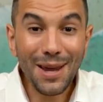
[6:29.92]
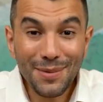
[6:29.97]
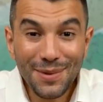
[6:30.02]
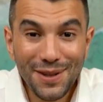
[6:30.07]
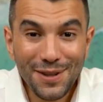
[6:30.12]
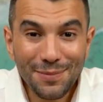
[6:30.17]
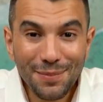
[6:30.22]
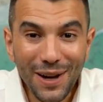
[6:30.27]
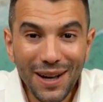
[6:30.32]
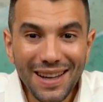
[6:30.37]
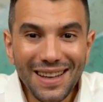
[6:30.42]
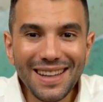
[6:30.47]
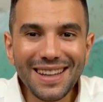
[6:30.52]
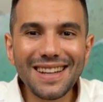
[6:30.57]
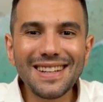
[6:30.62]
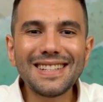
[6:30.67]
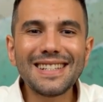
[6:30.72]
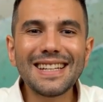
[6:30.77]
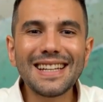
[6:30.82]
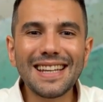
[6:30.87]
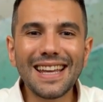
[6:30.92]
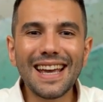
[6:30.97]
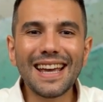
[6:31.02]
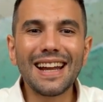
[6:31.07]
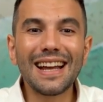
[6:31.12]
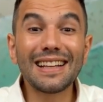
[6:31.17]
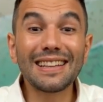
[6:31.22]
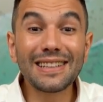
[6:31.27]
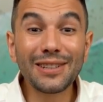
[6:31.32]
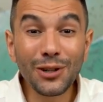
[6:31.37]
aim of this bucket is to get
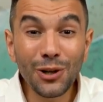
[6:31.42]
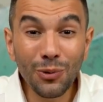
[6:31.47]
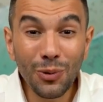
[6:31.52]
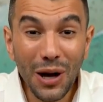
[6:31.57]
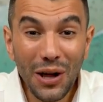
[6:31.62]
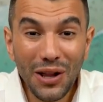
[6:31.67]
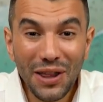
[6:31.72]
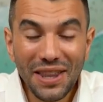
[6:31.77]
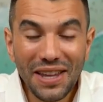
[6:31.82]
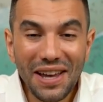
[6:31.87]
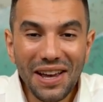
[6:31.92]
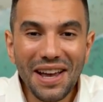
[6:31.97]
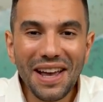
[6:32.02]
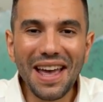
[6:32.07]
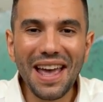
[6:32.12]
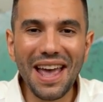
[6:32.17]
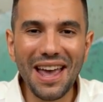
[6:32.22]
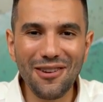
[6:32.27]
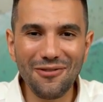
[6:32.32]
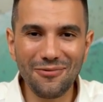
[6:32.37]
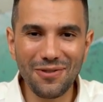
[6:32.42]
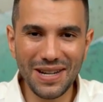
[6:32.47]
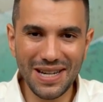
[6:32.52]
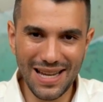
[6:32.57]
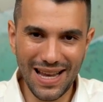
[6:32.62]
a little wealthier every